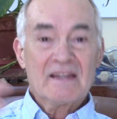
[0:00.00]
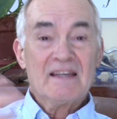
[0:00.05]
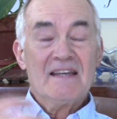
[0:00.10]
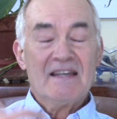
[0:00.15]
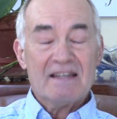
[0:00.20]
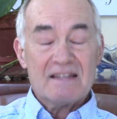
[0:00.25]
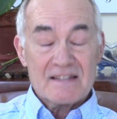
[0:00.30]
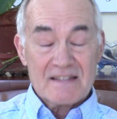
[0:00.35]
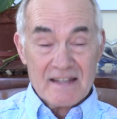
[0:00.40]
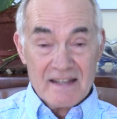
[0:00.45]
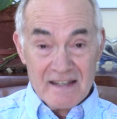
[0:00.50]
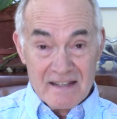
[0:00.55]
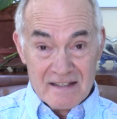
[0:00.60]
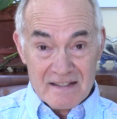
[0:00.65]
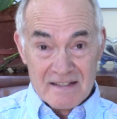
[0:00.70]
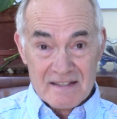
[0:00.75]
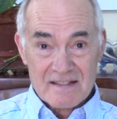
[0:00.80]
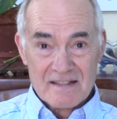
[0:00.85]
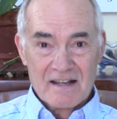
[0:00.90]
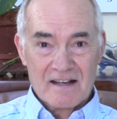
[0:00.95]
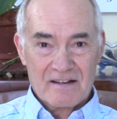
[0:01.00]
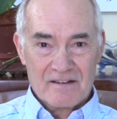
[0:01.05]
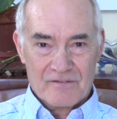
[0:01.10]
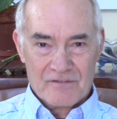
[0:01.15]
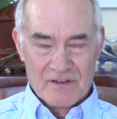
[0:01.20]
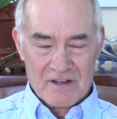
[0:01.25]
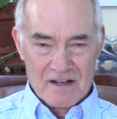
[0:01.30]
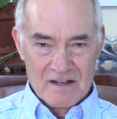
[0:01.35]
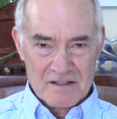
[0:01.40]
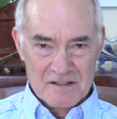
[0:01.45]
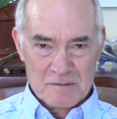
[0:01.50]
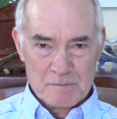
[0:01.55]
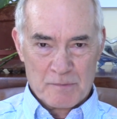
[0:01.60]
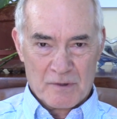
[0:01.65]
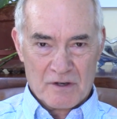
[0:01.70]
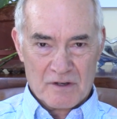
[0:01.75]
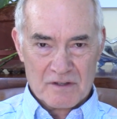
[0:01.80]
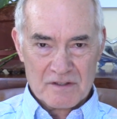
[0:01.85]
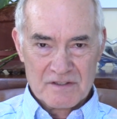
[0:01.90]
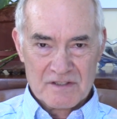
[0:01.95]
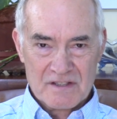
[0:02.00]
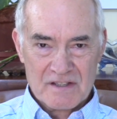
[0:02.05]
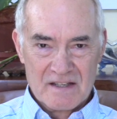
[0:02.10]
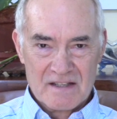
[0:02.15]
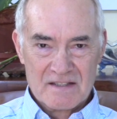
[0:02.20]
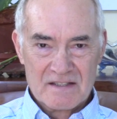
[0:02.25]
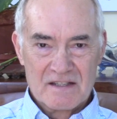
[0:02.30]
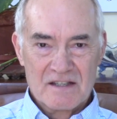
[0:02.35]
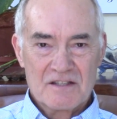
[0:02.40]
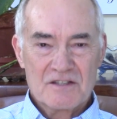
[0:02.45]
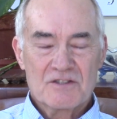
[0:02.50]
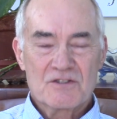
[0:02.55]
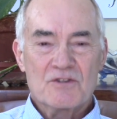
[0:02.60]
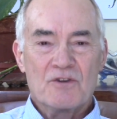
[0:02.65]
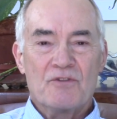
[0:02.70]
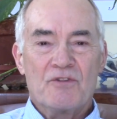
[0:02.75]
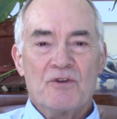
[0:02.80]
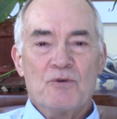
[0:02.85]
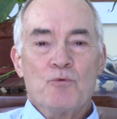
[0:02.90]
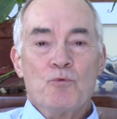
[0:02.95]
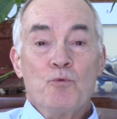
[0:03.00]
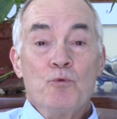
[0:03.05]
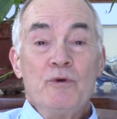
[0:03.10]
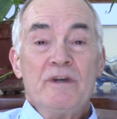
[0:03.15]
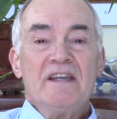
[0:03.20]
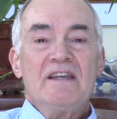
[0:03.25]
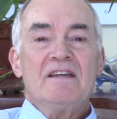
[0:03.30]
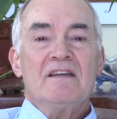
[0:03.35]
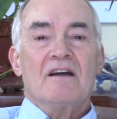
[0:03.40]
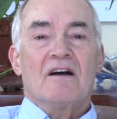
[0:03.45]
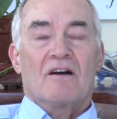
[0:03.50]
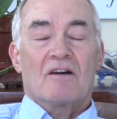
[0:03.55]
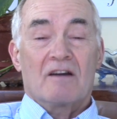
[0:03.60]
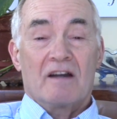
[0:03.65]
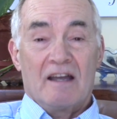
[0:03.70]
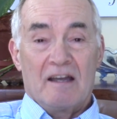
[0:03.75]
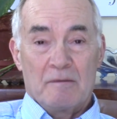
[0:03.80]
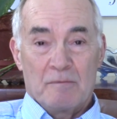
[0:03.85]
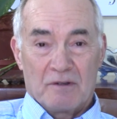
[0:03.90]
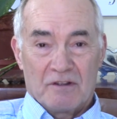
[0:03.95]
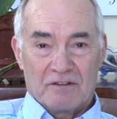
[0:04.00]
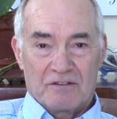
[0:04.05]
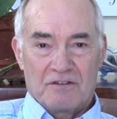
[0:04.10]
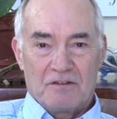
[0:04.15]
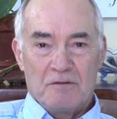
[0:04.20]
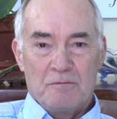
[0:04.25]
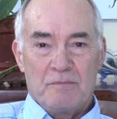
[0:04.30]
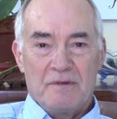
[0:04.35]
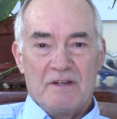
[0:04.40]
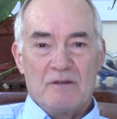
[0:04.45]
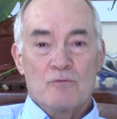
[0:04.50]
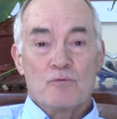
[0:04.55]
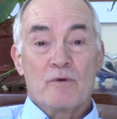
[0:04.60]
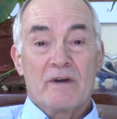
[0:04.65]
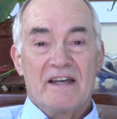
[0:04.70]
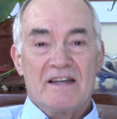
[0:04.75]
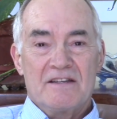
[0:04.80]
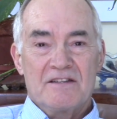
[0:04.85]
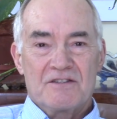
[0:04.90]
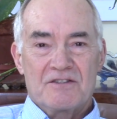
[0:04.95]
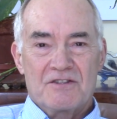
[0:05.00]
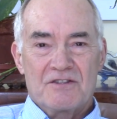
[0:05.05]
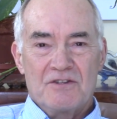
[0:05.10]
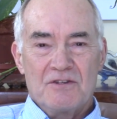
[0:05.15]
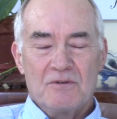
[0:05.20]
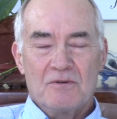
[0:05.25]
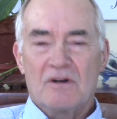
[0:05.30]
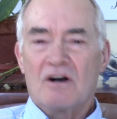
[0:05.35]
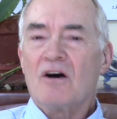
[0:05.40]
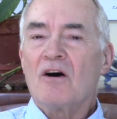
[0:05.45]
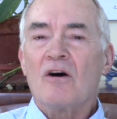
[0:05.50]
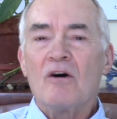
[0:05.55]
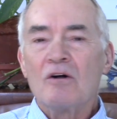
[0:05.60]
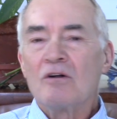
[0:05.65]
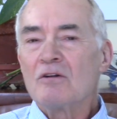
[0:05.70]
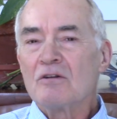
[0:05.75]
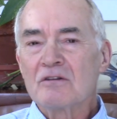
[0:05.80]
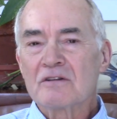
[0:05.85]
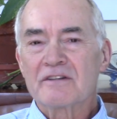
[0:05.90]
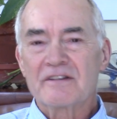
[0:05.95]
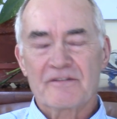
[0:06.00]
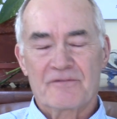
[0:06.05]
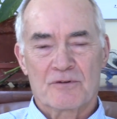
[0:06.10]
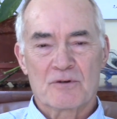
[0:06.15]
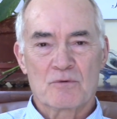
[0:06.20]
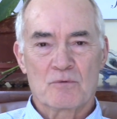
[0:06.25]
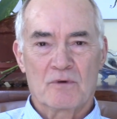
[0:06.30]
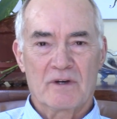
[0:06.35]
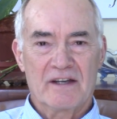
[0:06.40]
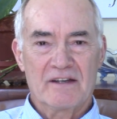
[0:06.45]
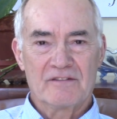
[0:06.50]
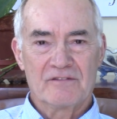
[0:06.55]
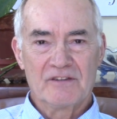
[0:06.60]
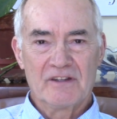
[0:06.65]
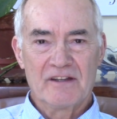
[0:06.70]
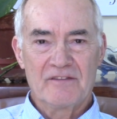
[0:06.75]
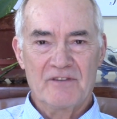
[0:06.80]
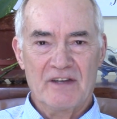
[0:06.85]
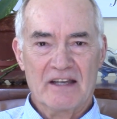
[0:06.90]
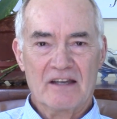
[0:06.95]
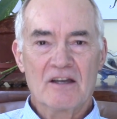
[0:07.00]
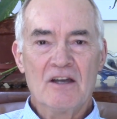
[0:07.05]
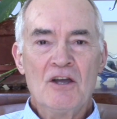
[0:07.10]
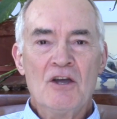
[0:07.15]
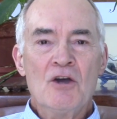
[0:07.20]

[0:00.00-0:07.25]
is inside of us, Paul says, so that we are able to be raised to a whole different way of living.